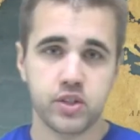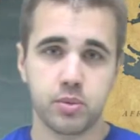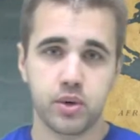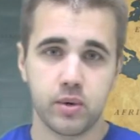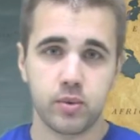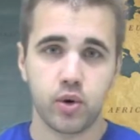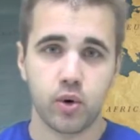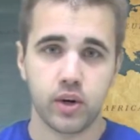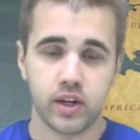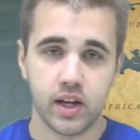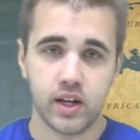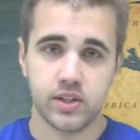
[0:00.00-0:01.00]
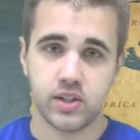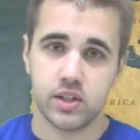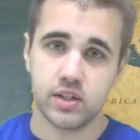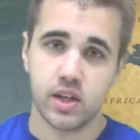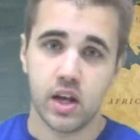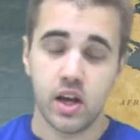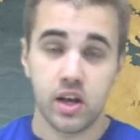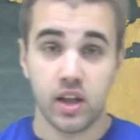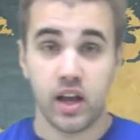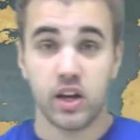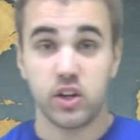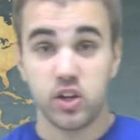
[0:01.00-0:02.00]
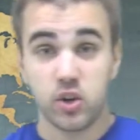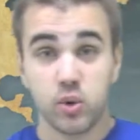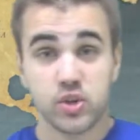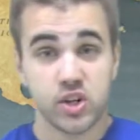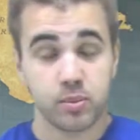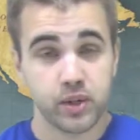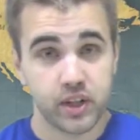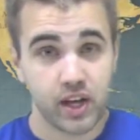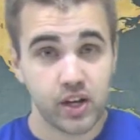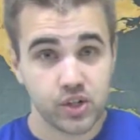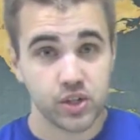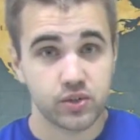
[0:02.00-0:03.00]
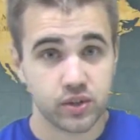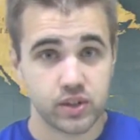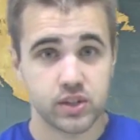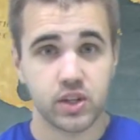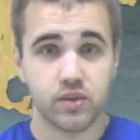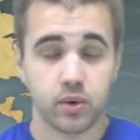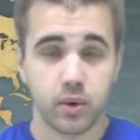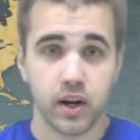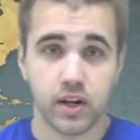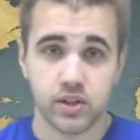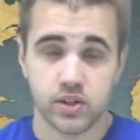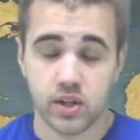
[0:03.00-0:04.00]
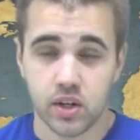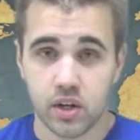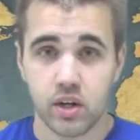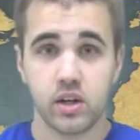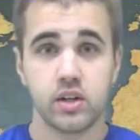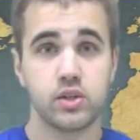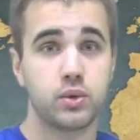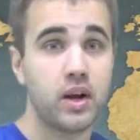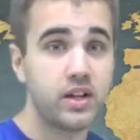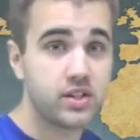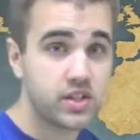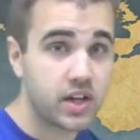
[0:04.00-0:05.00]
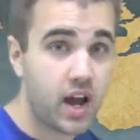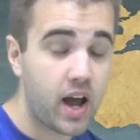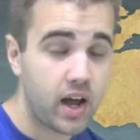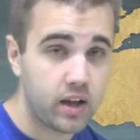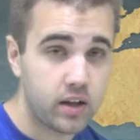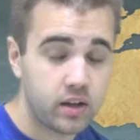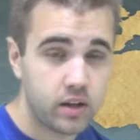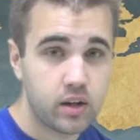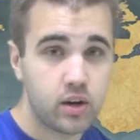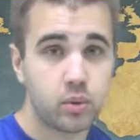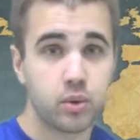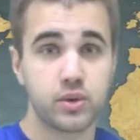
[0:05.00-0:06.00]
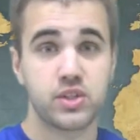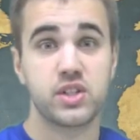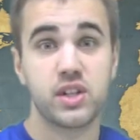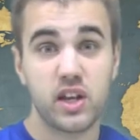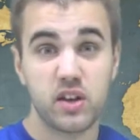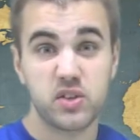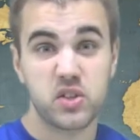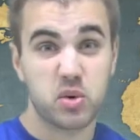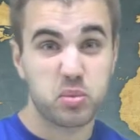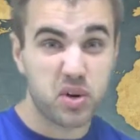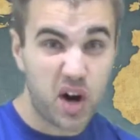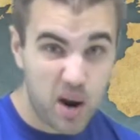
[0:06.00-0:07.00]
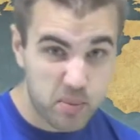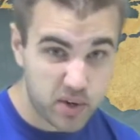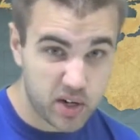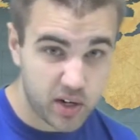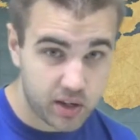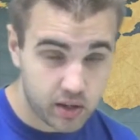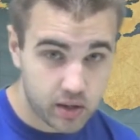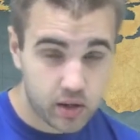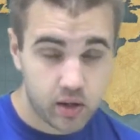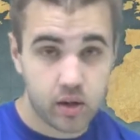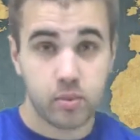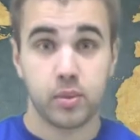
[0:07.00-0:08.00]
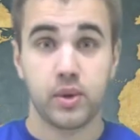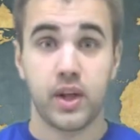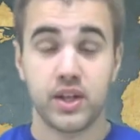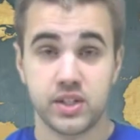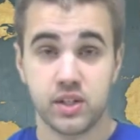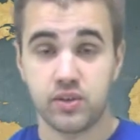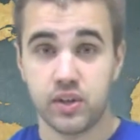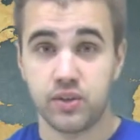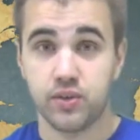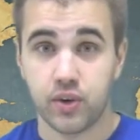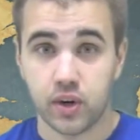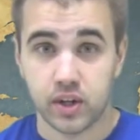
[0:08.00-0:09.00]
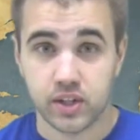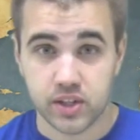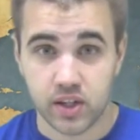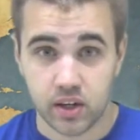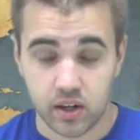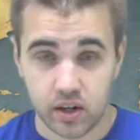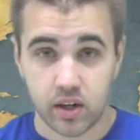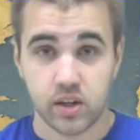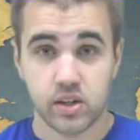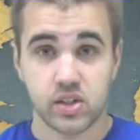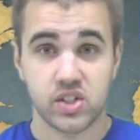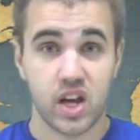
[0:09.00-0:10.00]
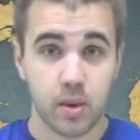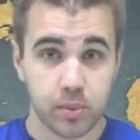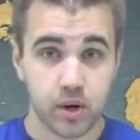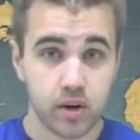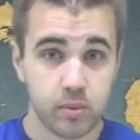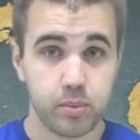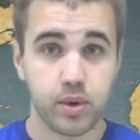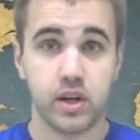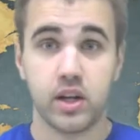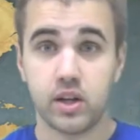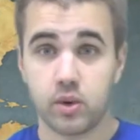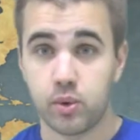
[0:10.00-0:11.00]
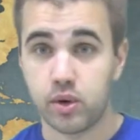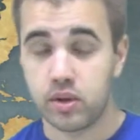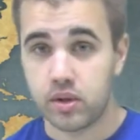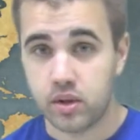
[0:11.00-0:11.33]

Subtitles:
Supreme Court cases that had huge implications for civil rights. Dred Scott ruled slaves are property. Plessy v. Ferguson, separate but equal.